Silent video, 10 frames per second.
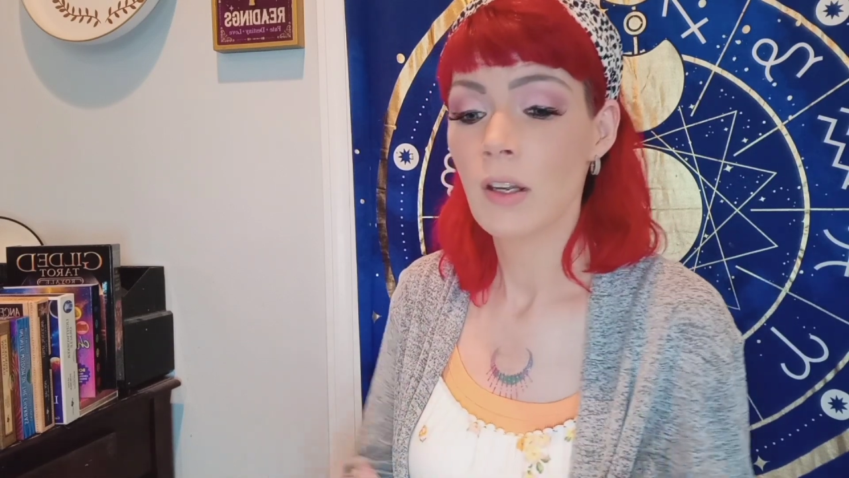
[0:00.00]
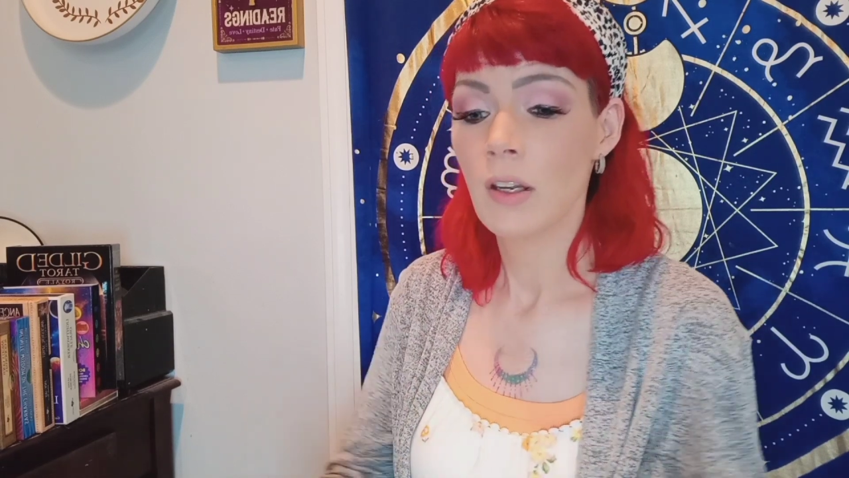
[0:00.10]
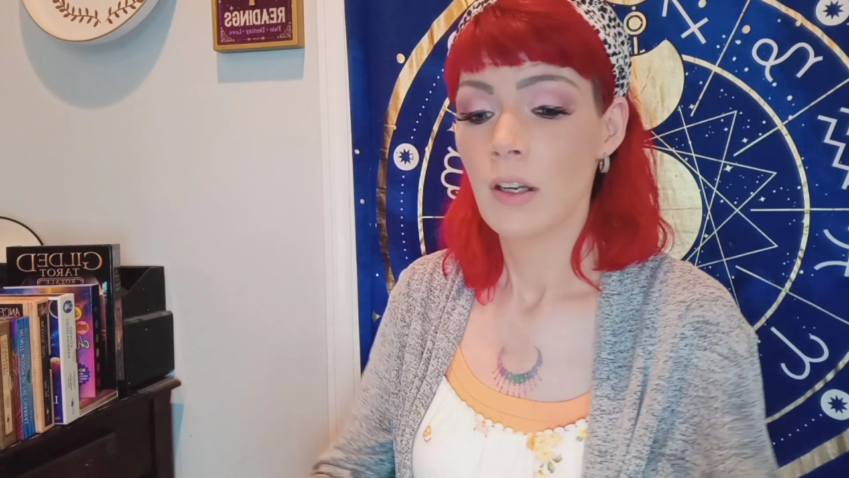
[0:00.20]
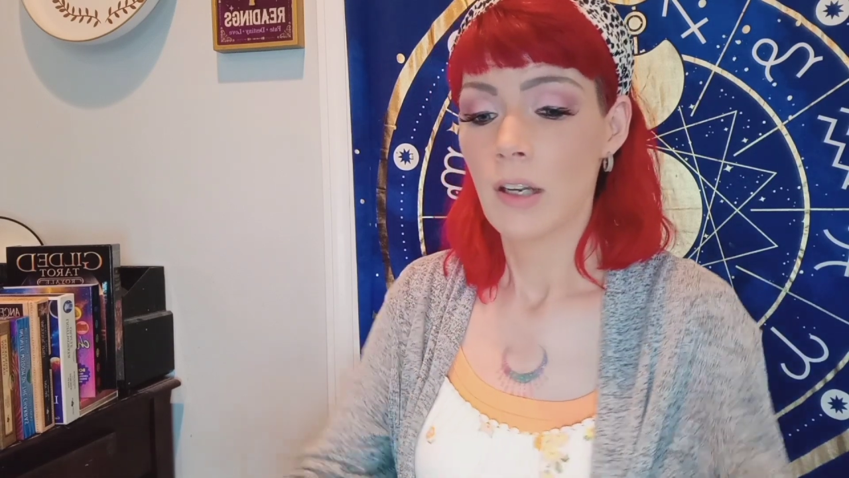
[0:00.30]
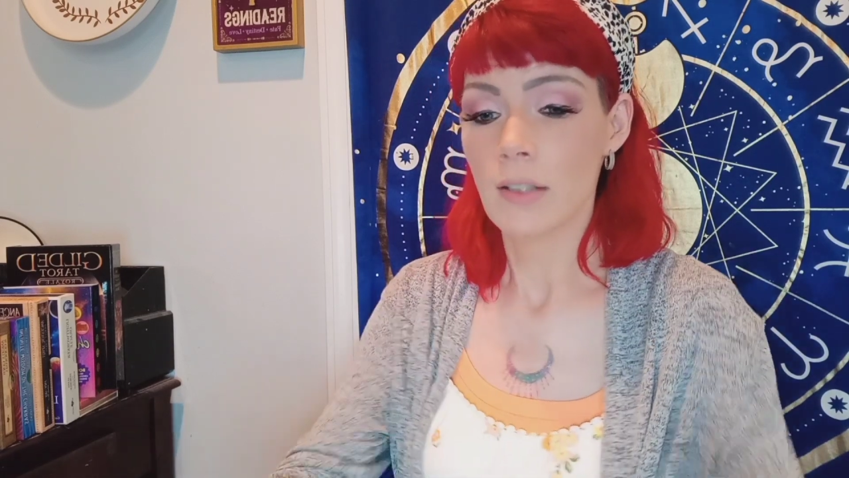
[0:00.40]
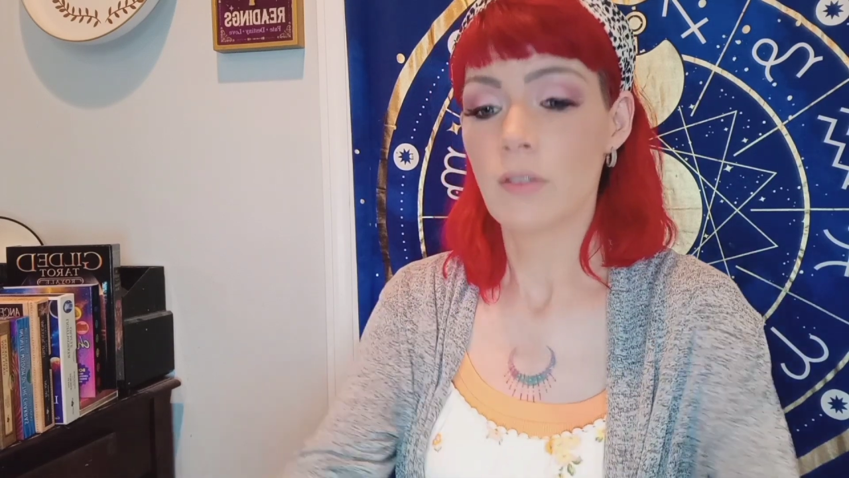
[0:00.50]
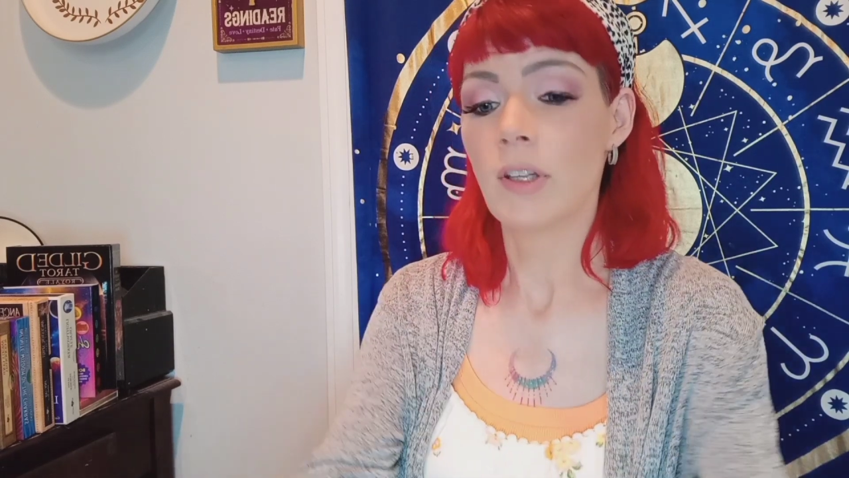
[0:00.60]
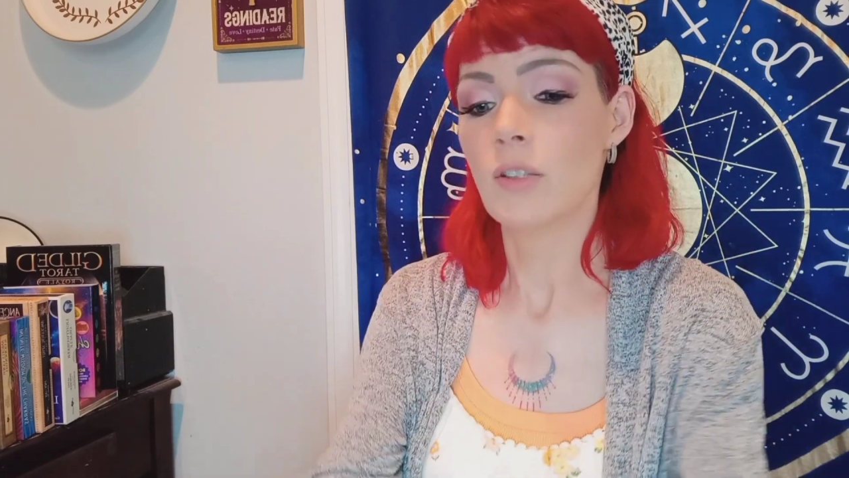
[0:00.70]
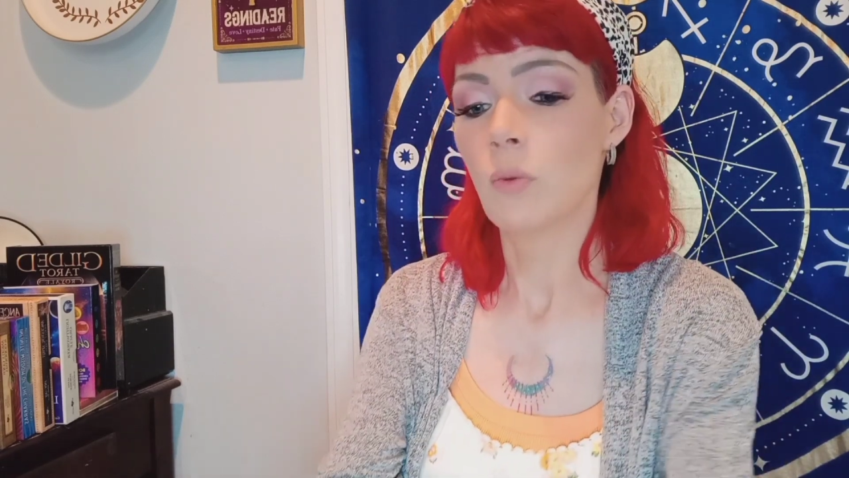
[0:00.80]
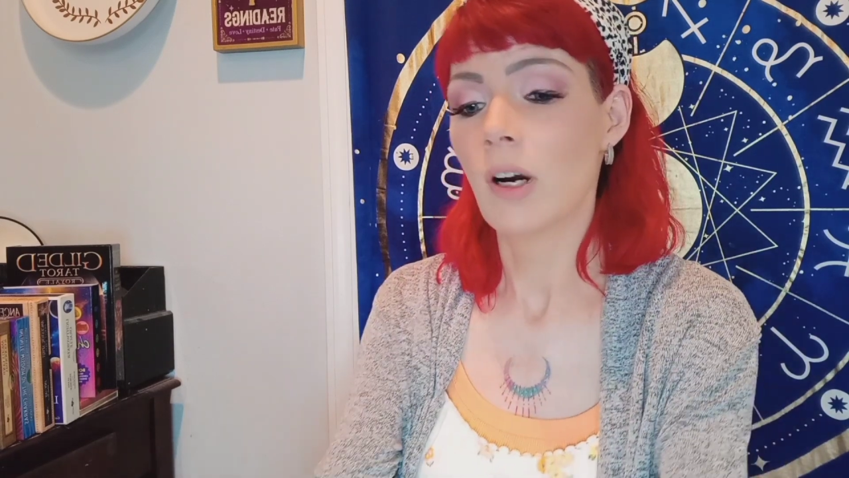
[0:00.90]
And so
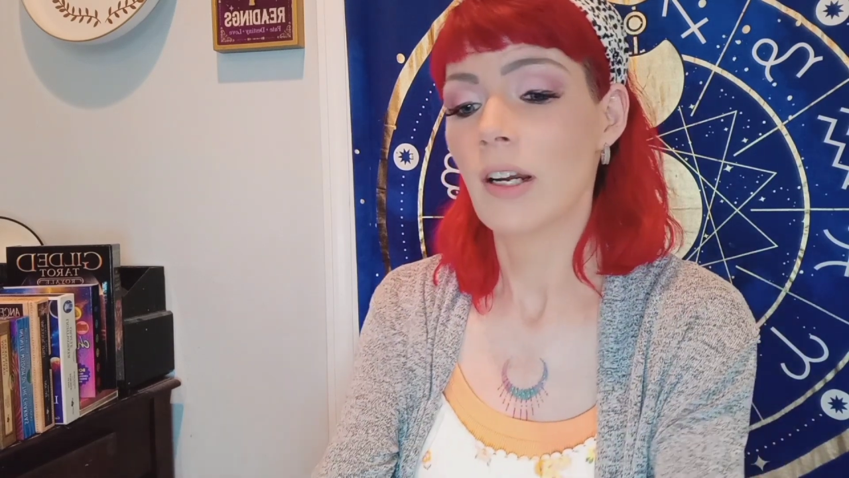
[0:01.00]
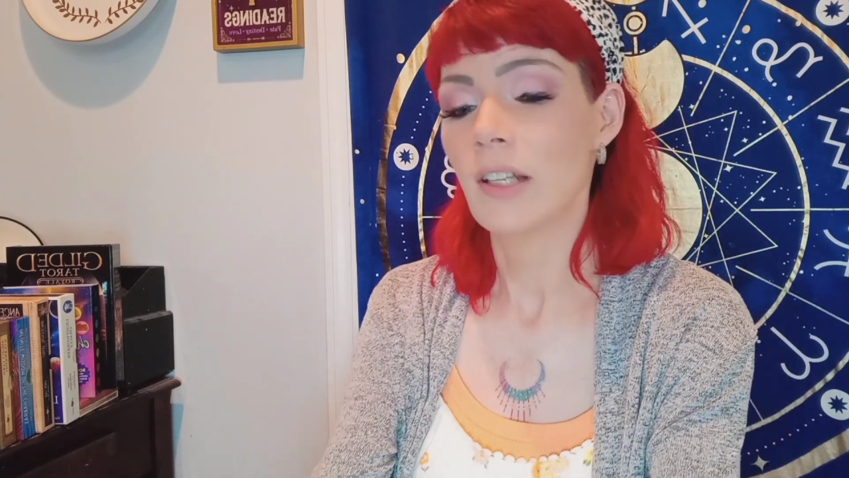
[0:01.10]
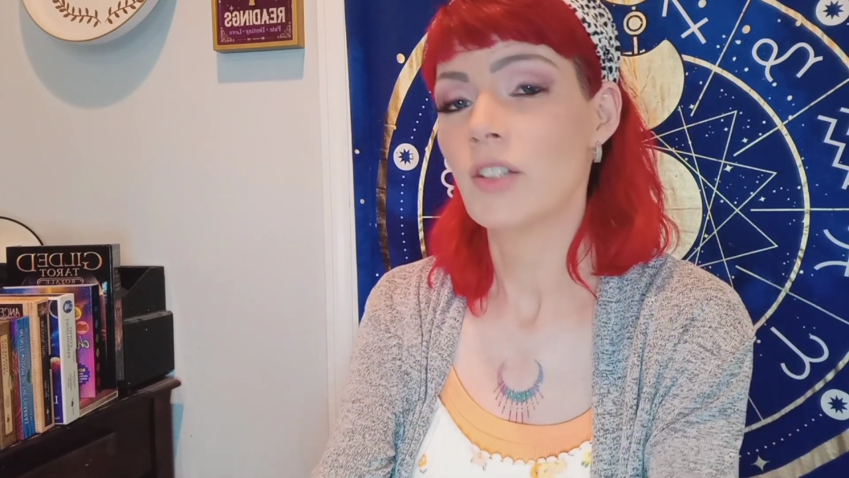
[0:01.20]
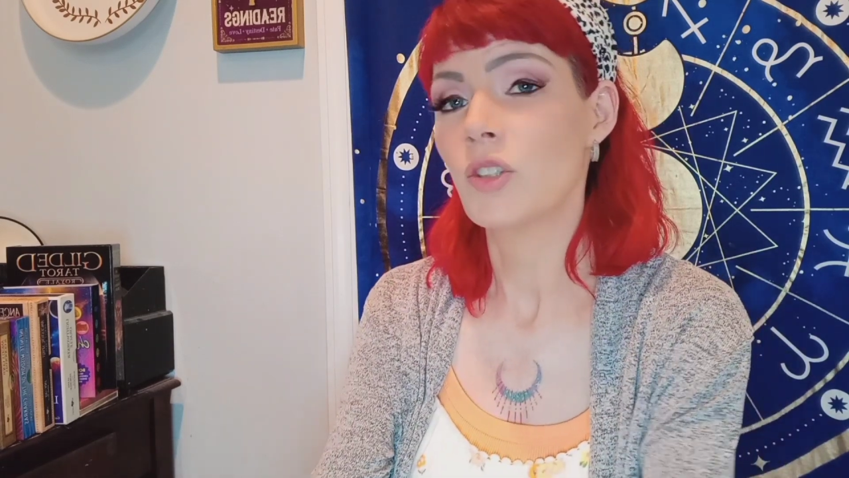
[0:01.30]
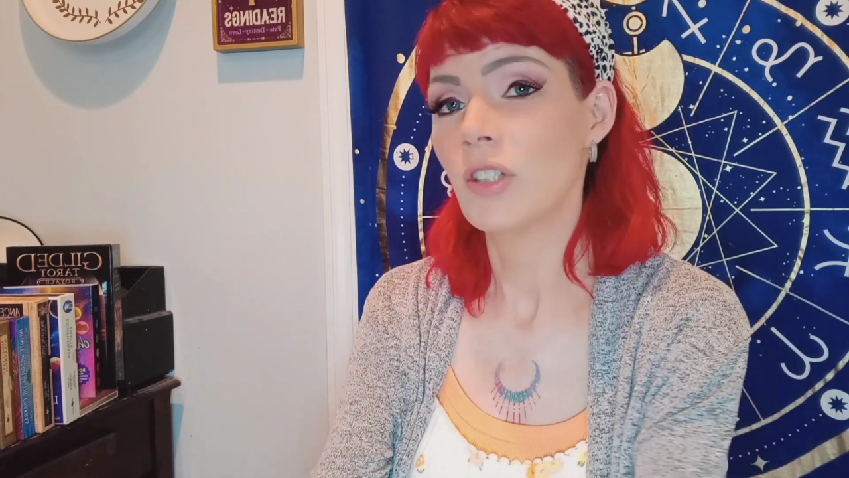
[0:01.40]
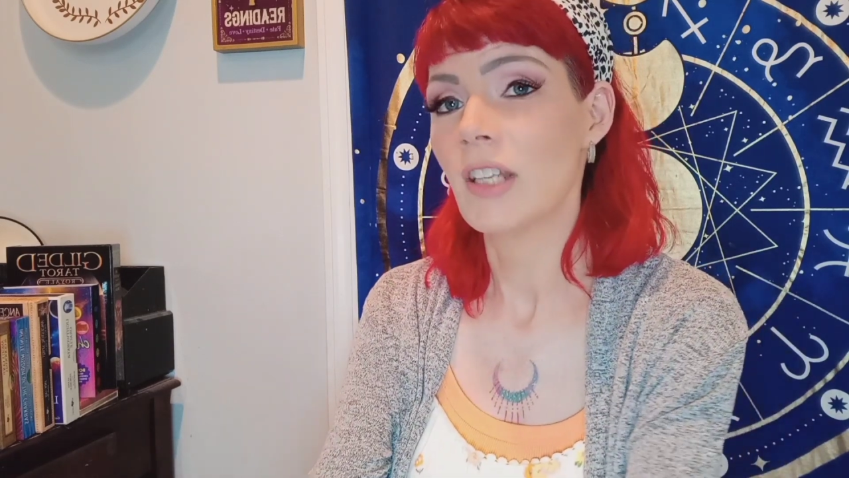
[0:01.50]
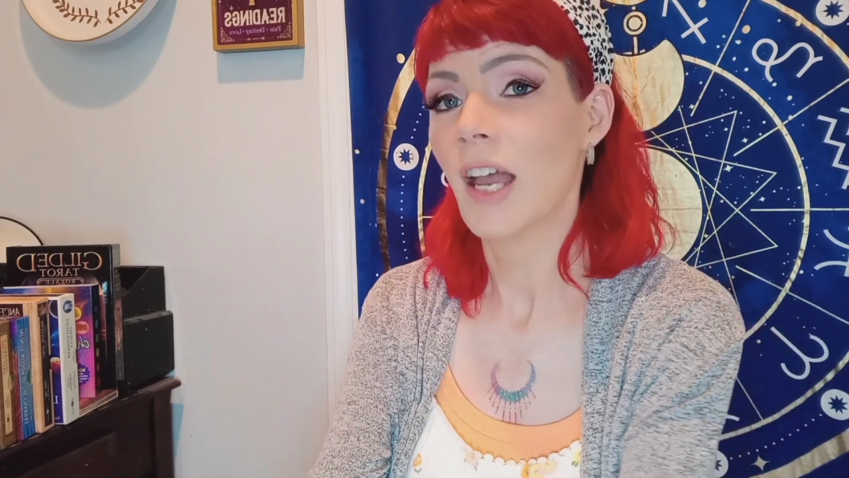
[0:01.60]
that's why it's good to